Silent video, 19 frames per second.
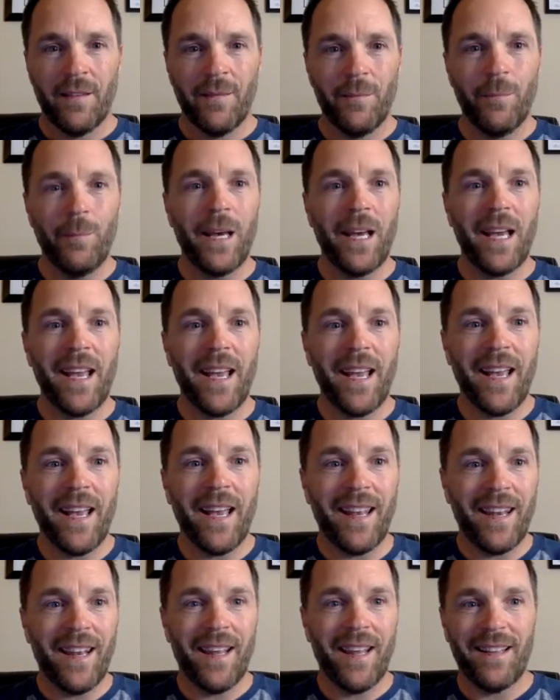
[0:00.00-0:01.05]

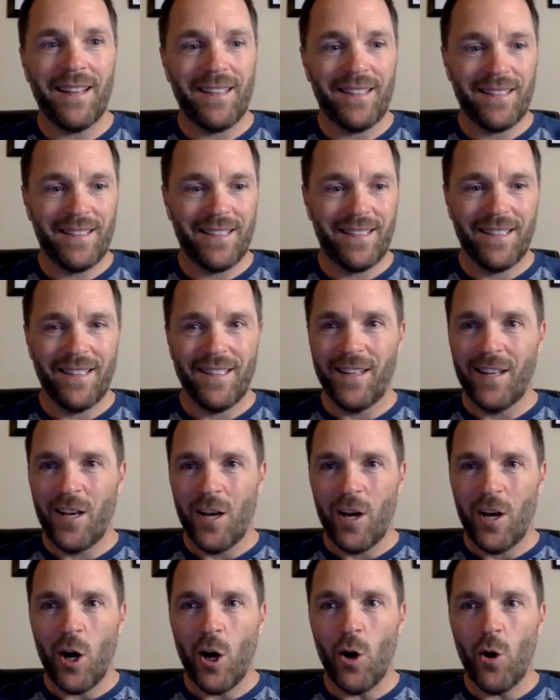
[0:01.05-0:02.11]
Man,
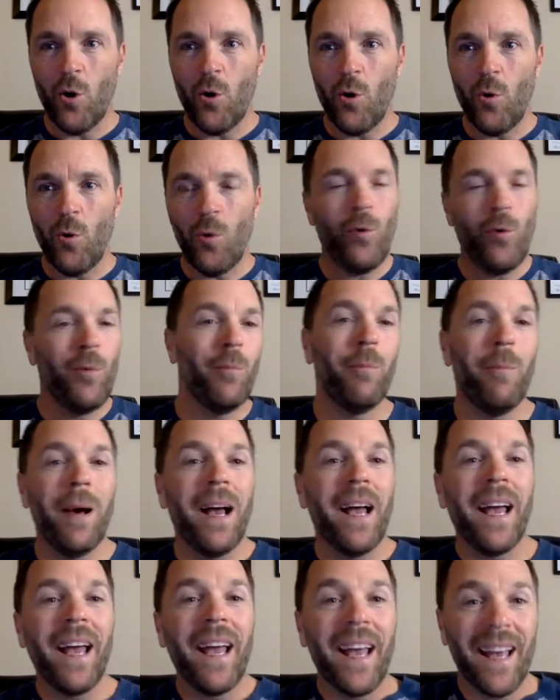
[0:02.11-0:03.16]
Oh
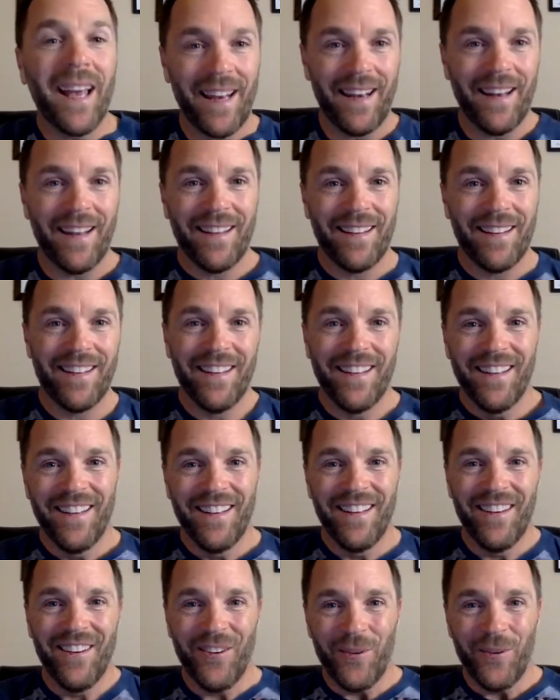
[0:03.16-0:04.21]
man,
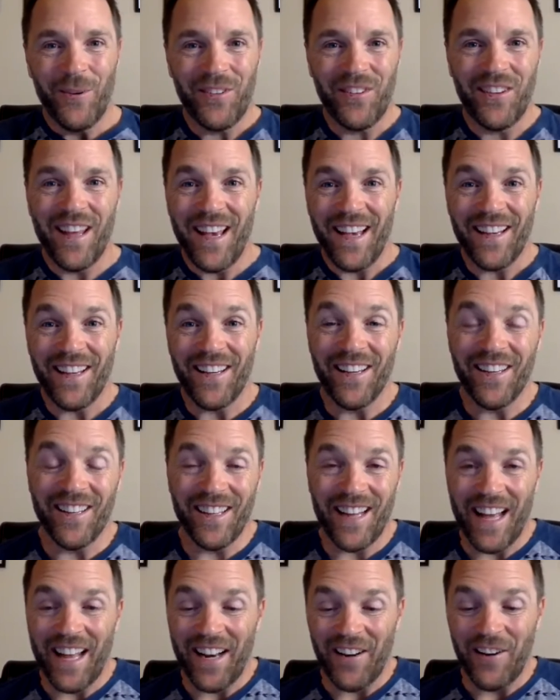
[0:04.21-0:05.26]
was that
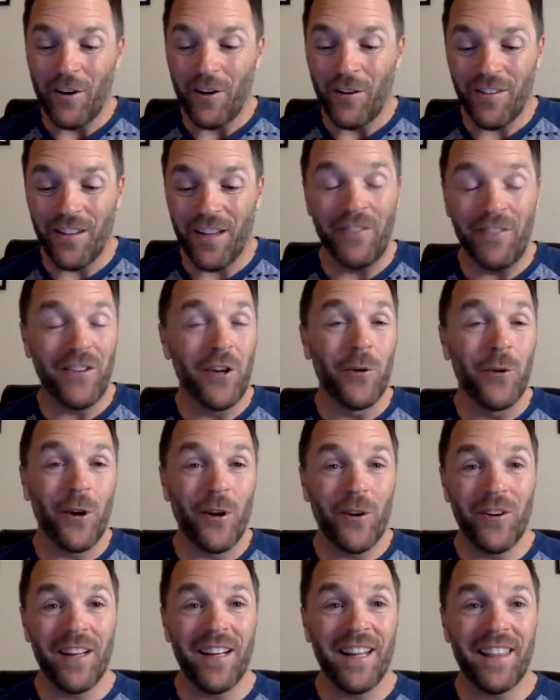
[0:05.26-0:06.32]
good? I don't know if, if you
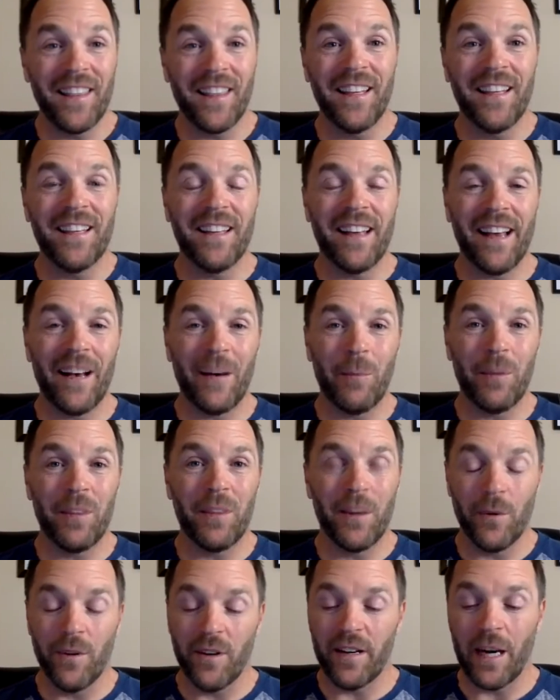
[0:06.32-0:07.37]
wrote anything down, but
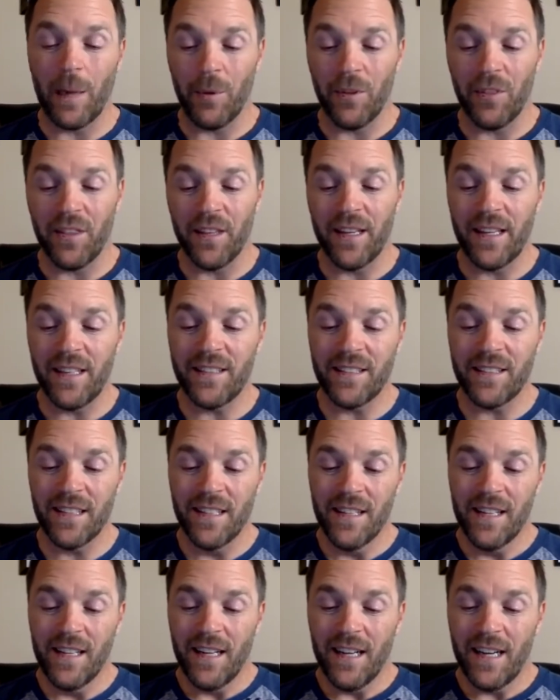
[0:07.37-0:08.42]
there were a couple things
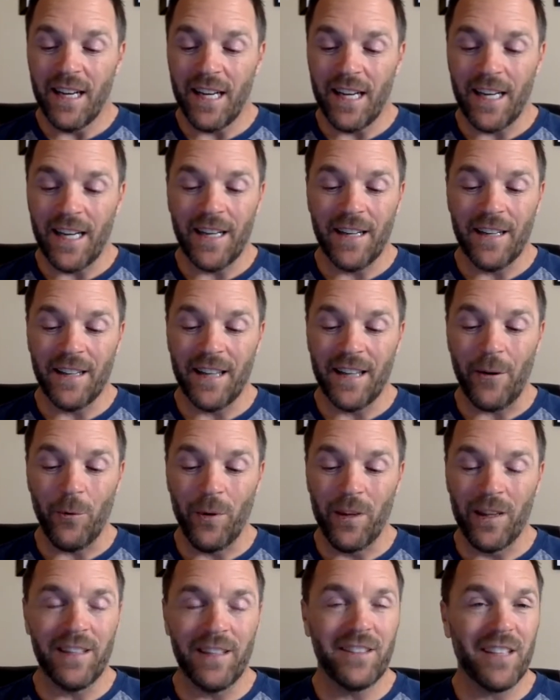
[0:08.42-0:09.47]
uh, that
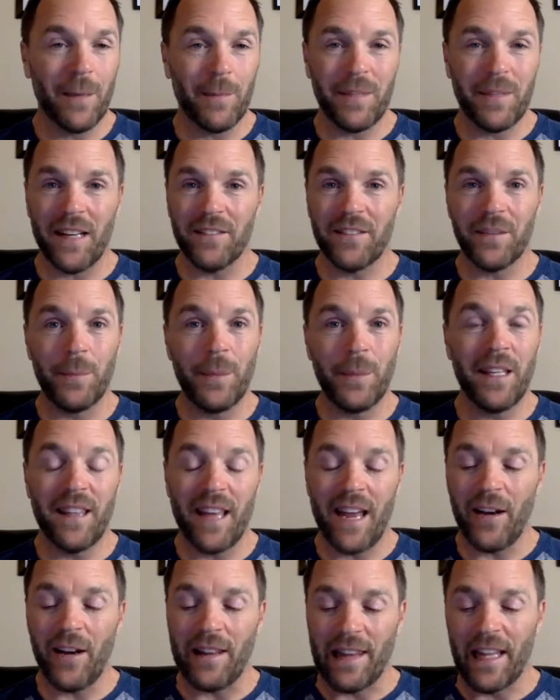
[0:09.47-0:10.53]
really jumped out to me.
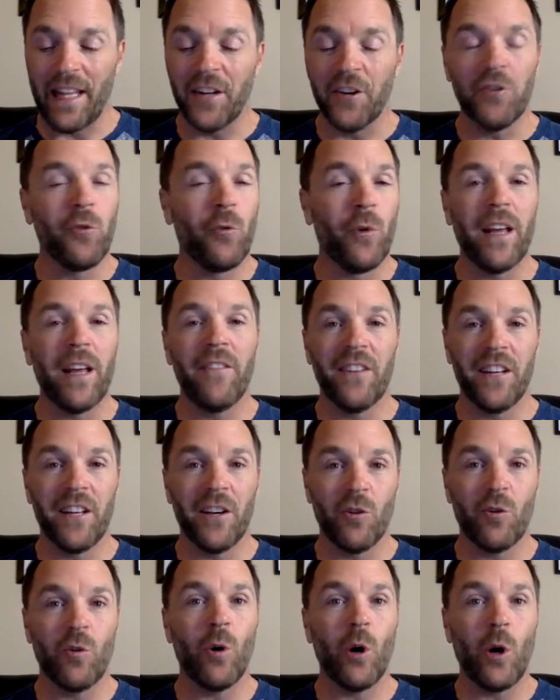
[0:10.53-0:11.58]
That Leonard
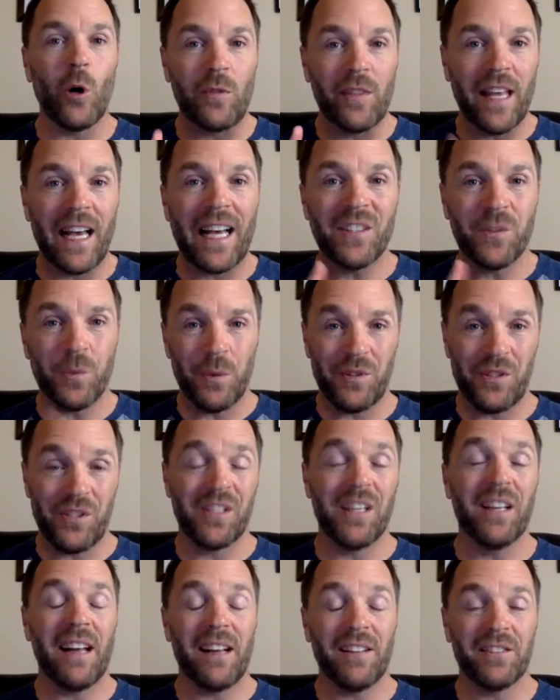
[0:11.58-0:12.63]
Ravenhill quote, that's what
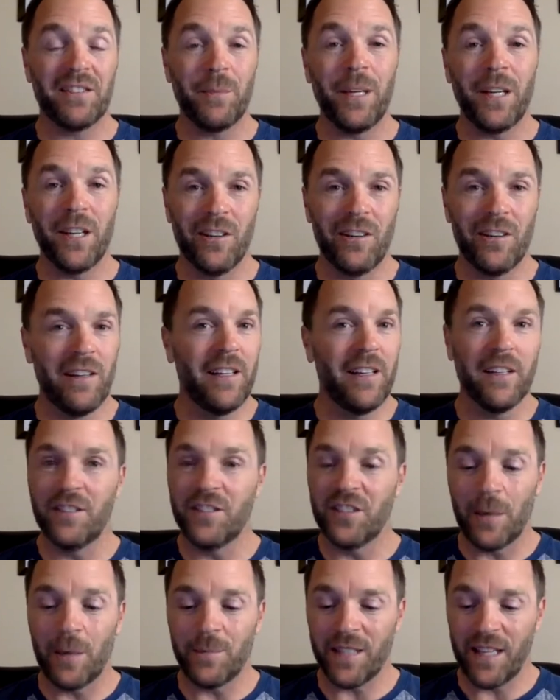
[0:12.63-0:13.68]
stood out to me earlier and it
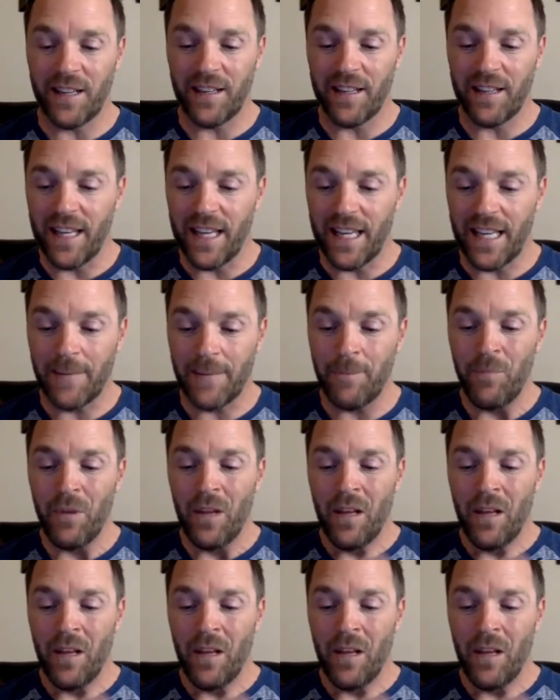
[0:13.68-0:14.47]
jumped out again.